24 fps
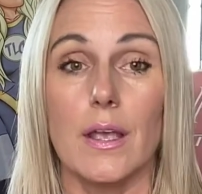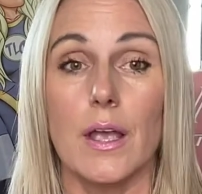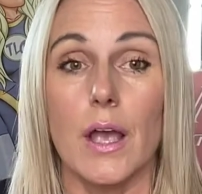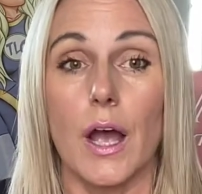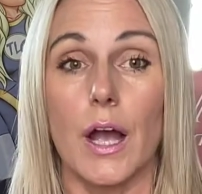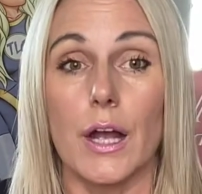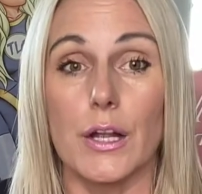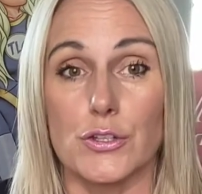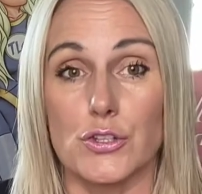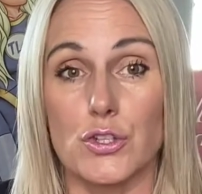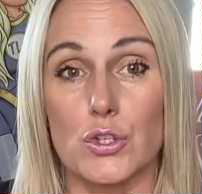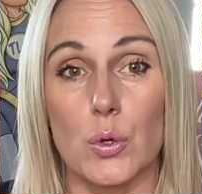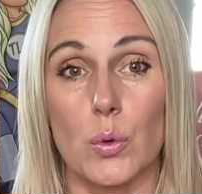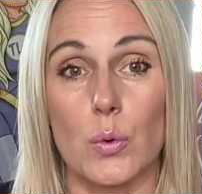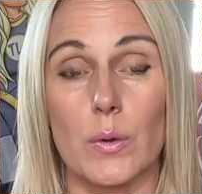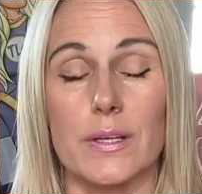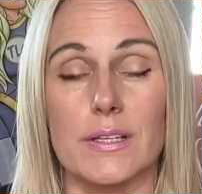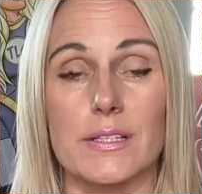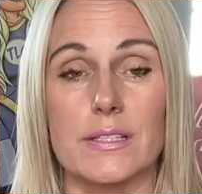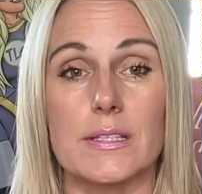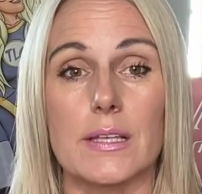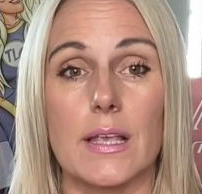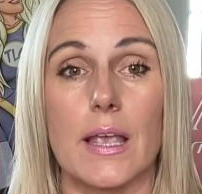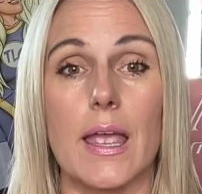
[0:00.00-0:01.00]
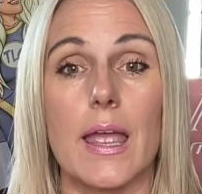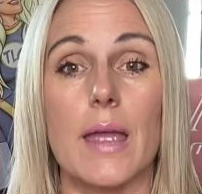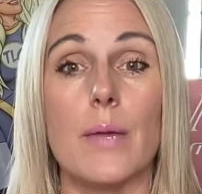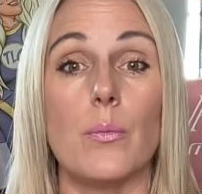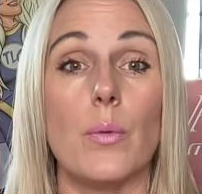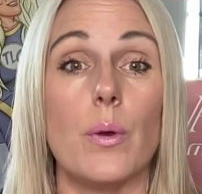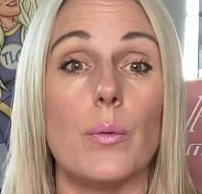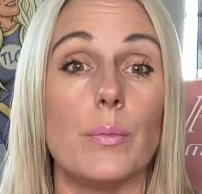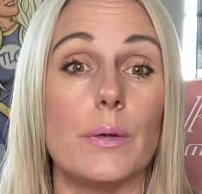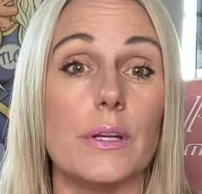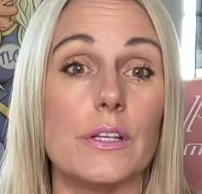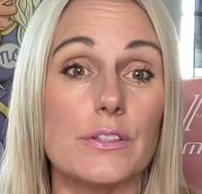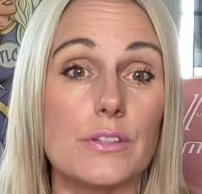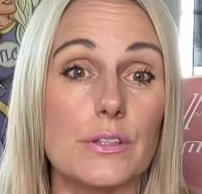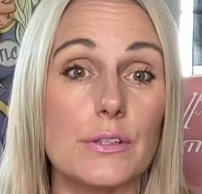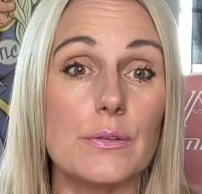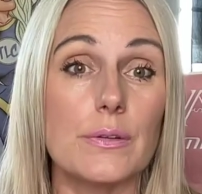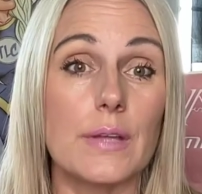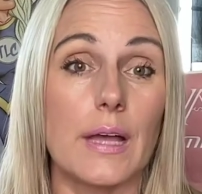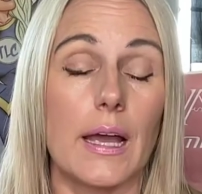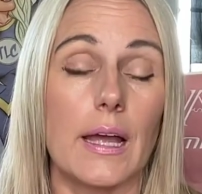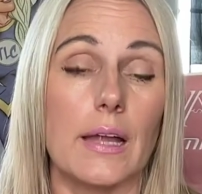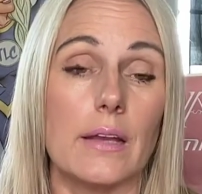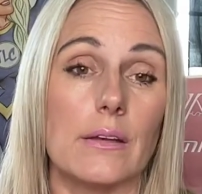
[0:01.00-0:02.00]
And when we do
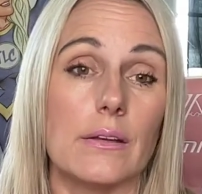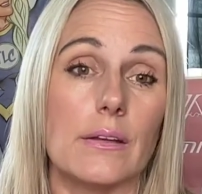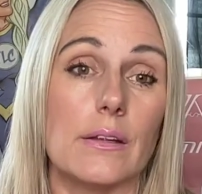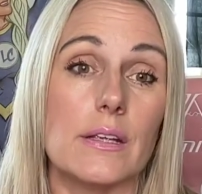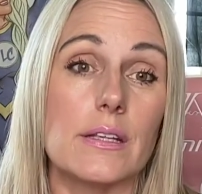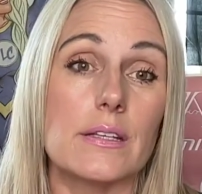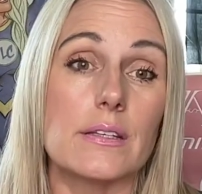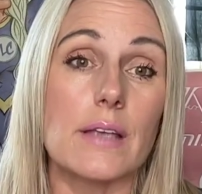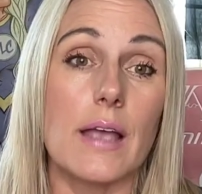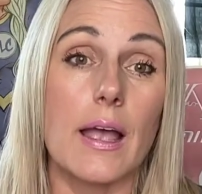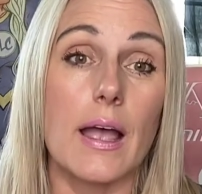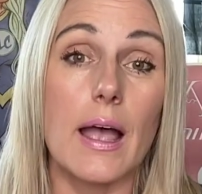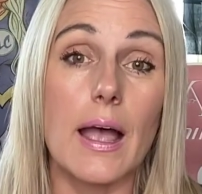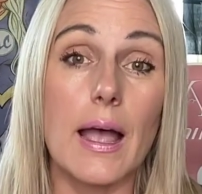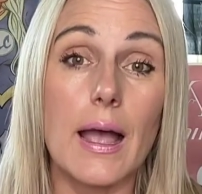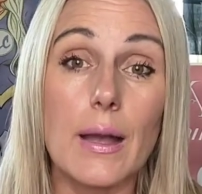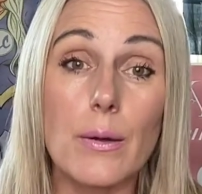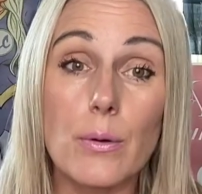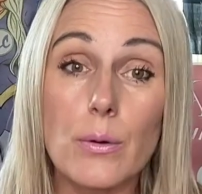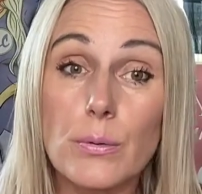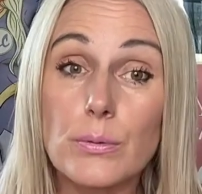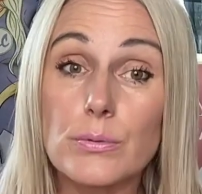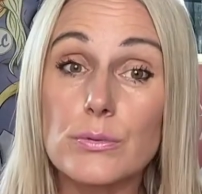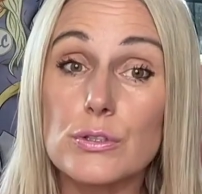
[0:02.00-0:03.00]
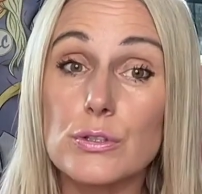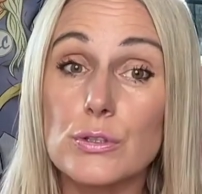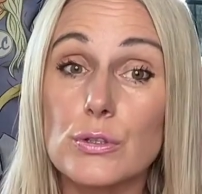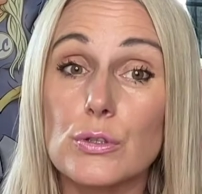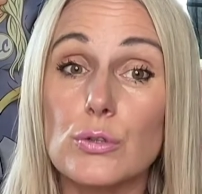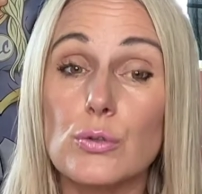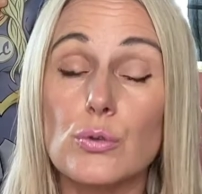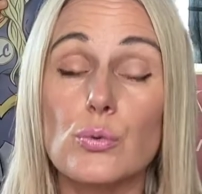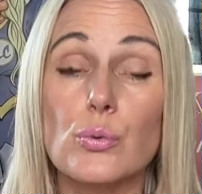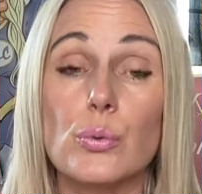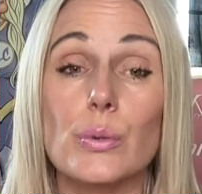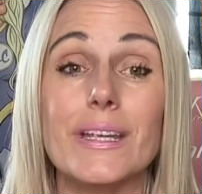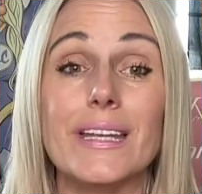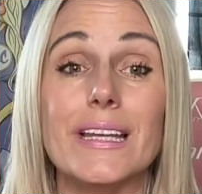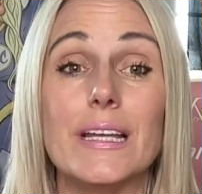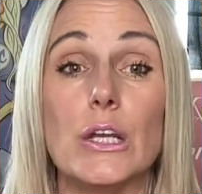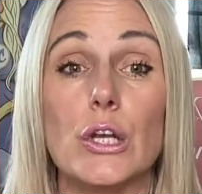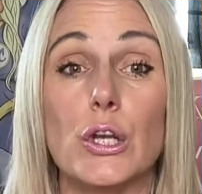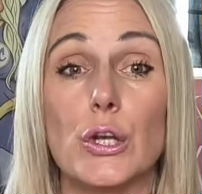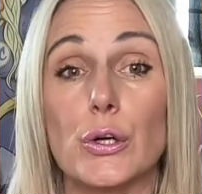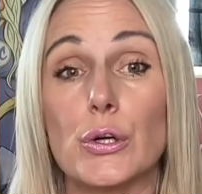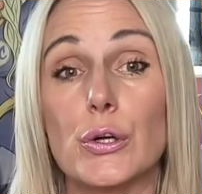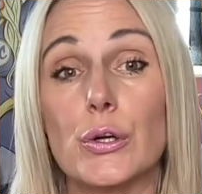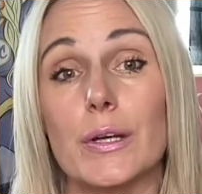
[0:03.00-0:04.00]
that, it's how do you
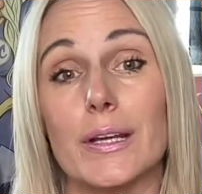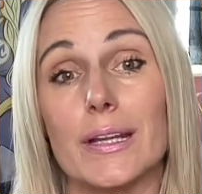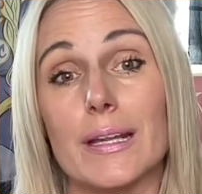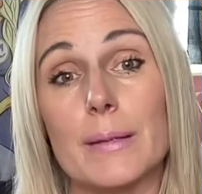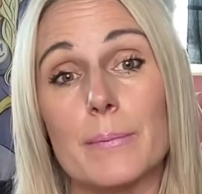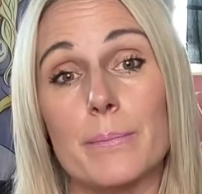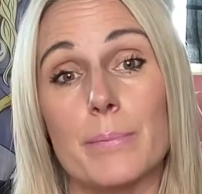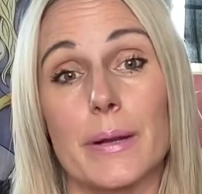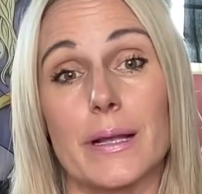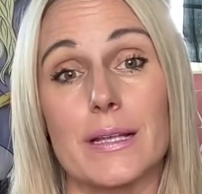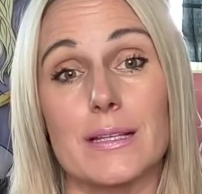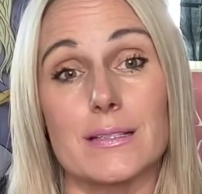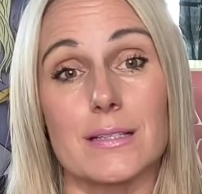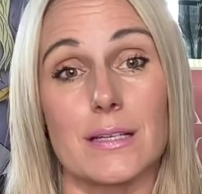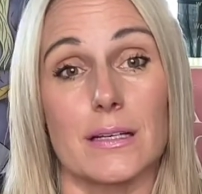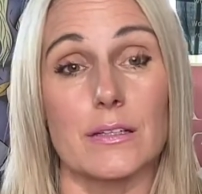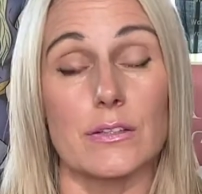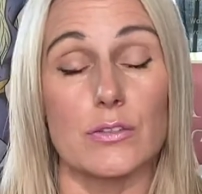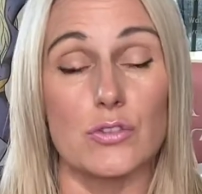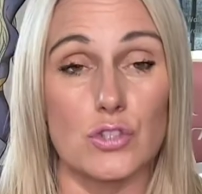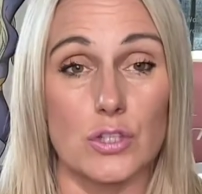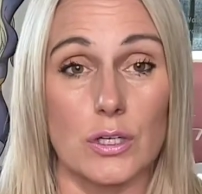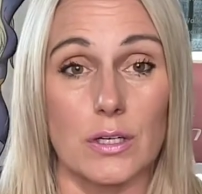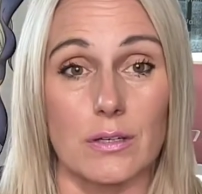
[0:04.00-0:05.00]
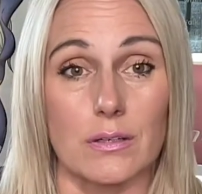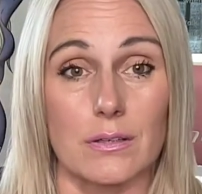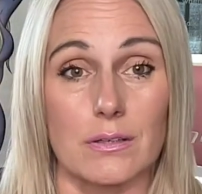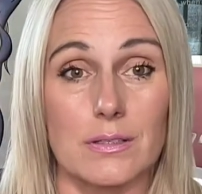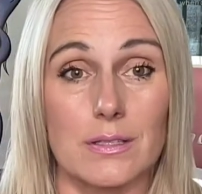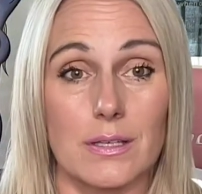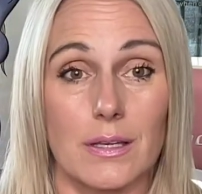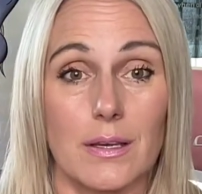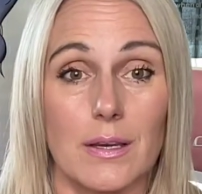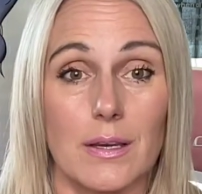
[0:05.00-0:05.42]
relearn in bite-sized chunks?